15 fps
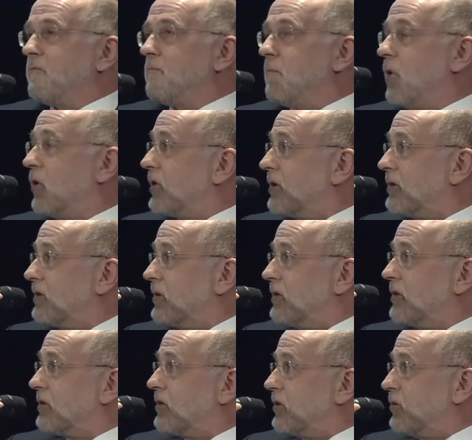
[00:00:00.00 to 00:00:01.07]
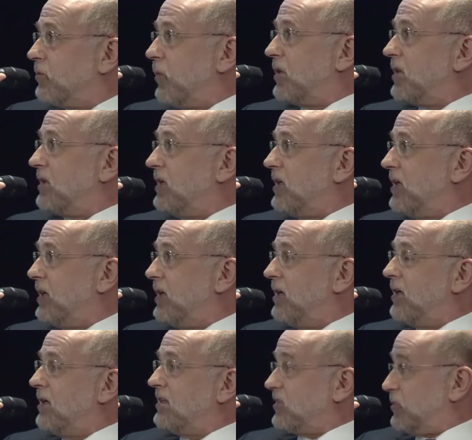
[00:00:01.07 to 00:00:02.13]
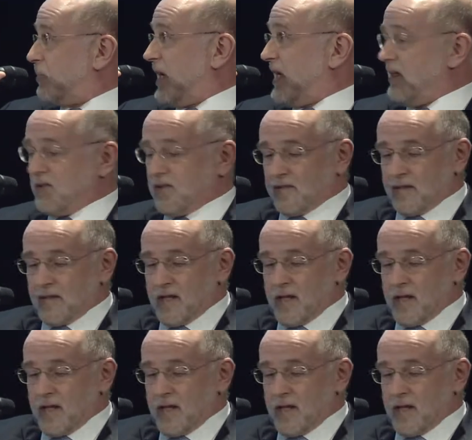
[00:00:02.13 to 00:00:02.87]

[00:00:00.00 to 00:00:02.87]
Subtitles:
modern quality space.